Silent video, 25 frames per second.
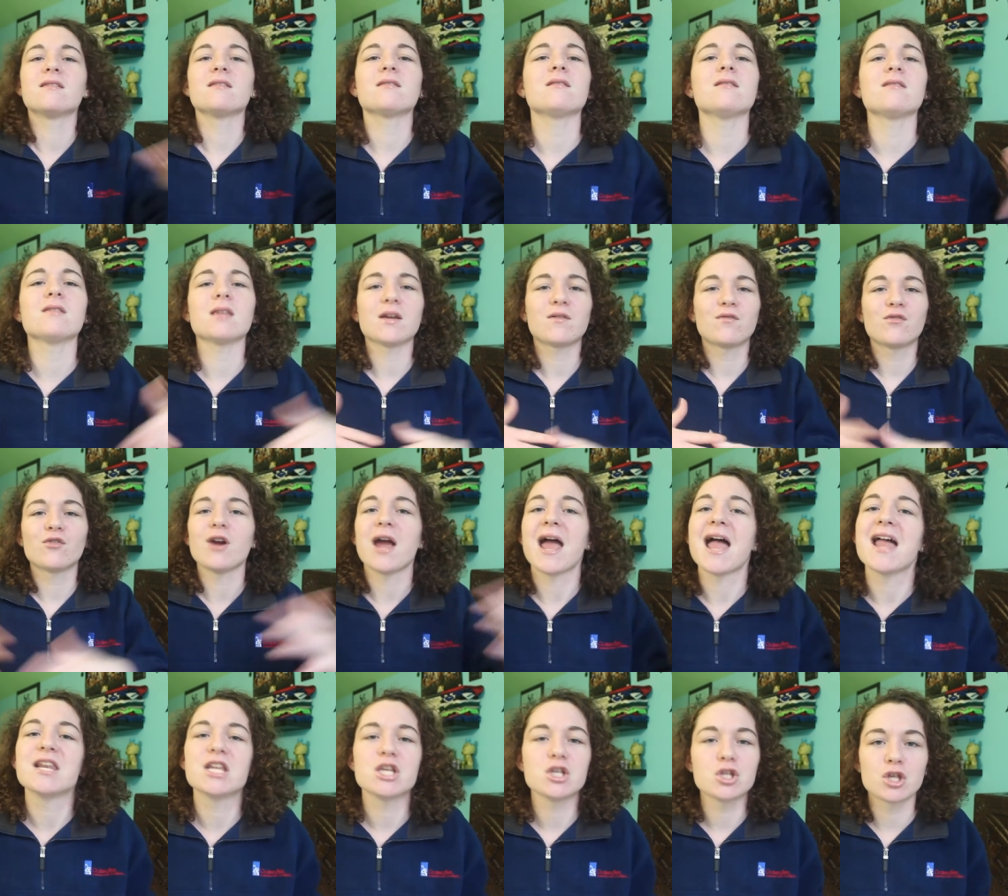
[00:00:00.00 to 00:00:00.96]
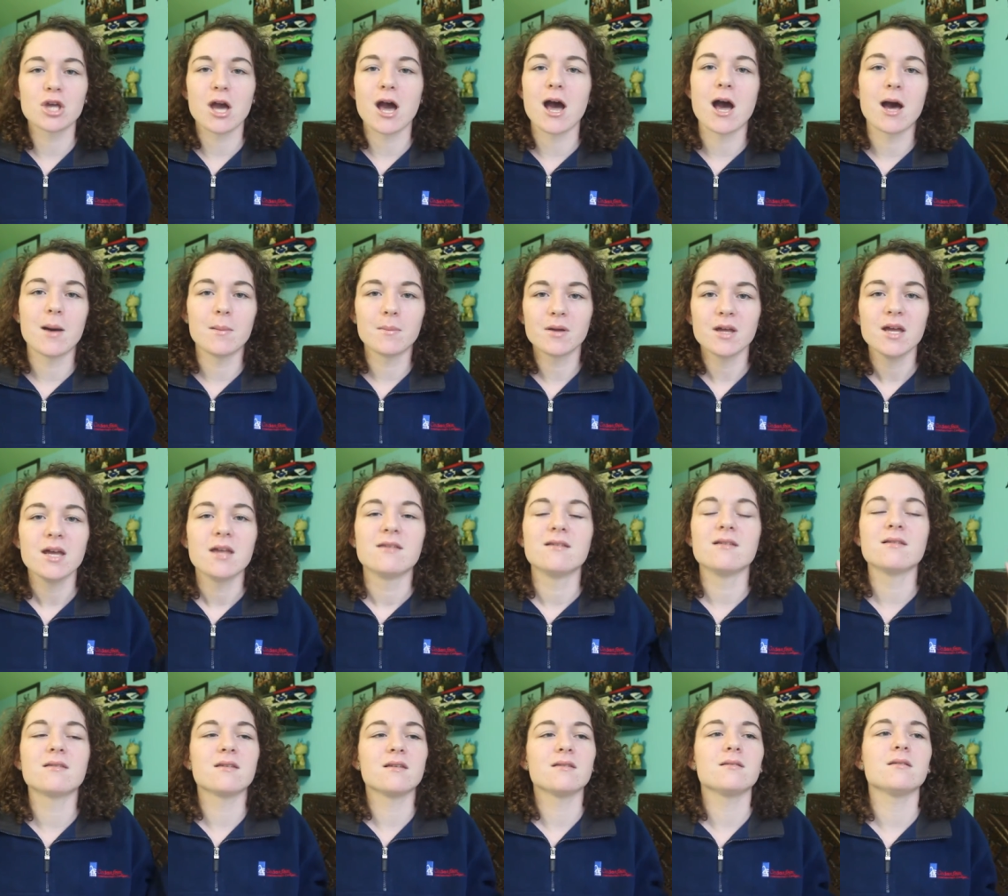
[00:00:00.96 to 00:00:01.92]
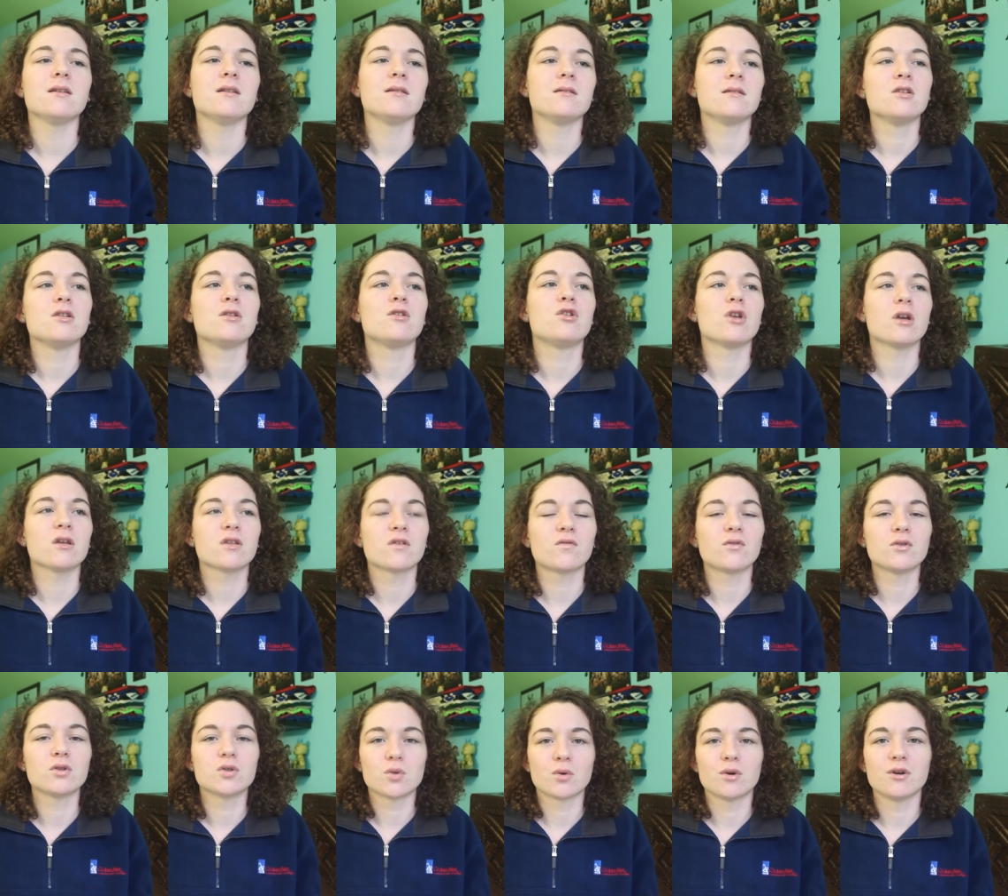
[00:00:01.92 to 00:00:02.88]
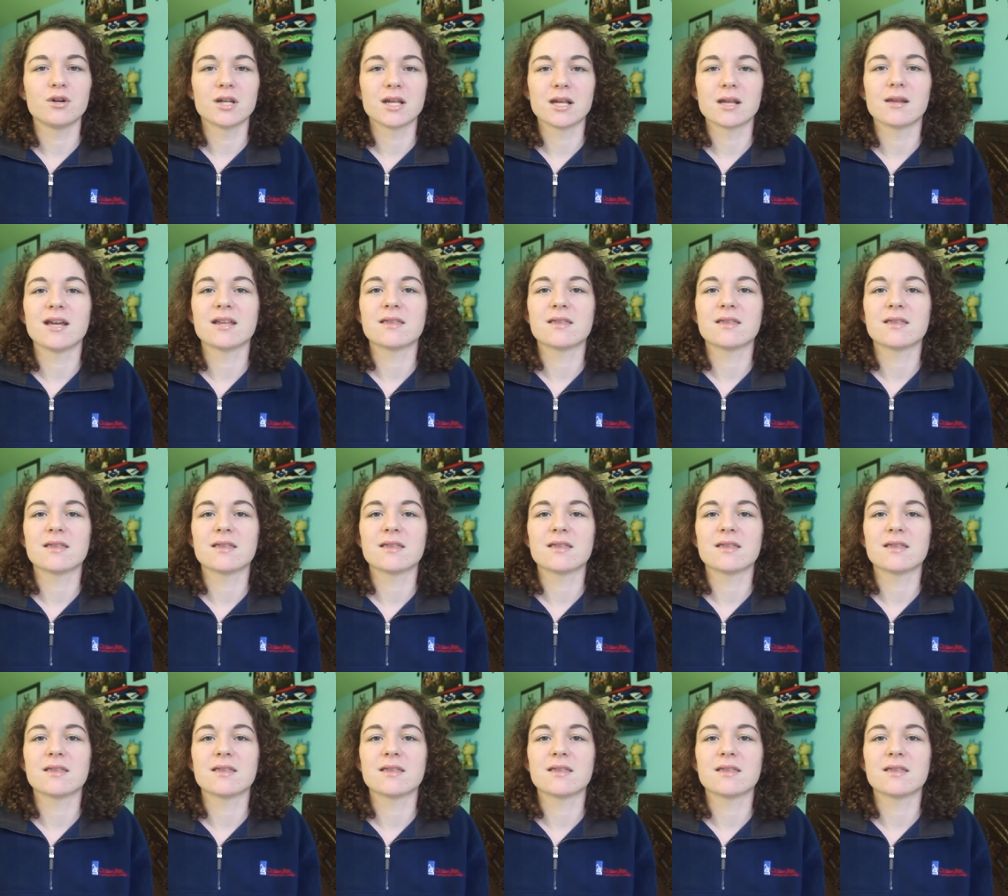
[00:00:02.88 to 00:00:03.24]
This is like for any job. This isn't just for Dorney.